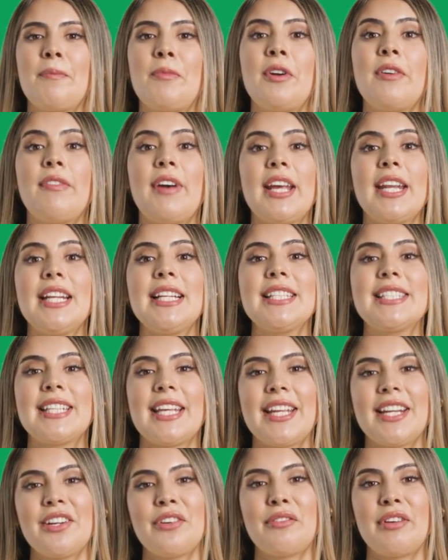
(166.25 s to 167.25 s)
providing
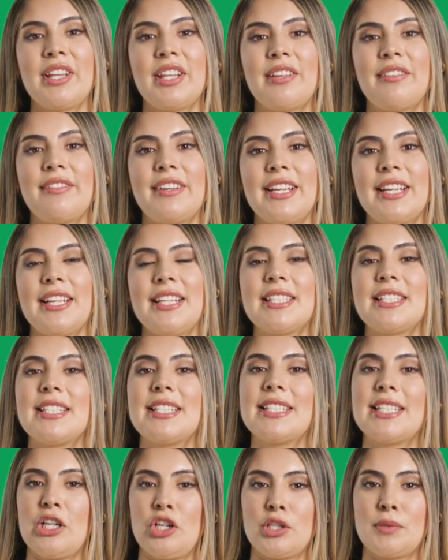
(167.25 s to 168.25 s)
data relevant
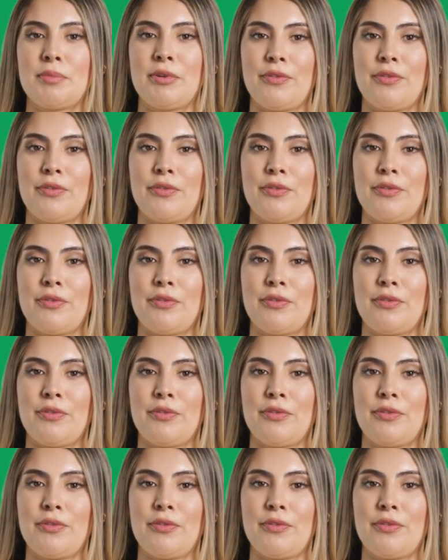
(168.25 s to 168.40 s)
into sales